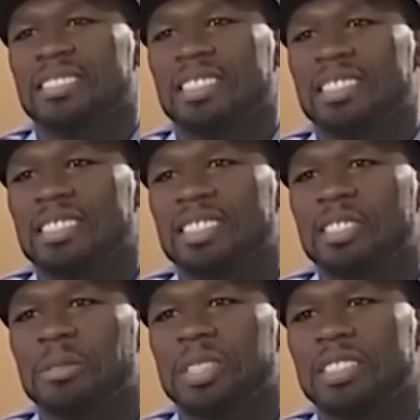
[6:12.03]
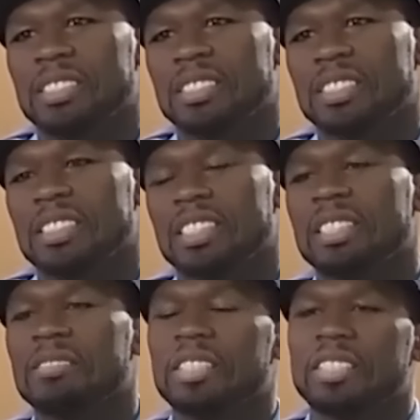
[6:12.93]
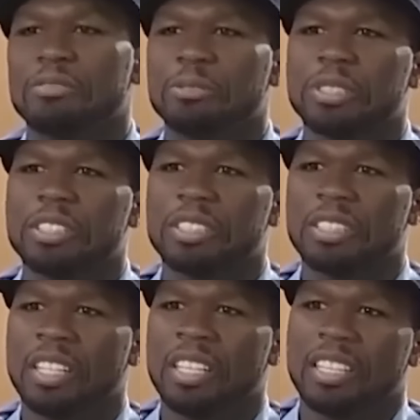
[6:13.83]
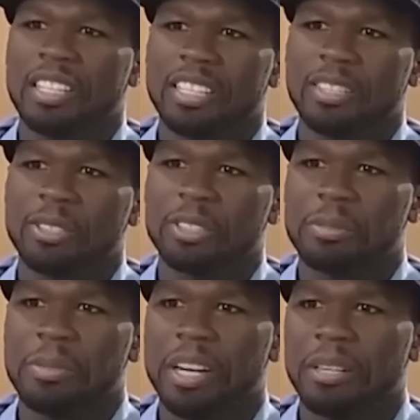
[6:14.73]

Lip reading: brand. No middlemen, no corporations, just the artist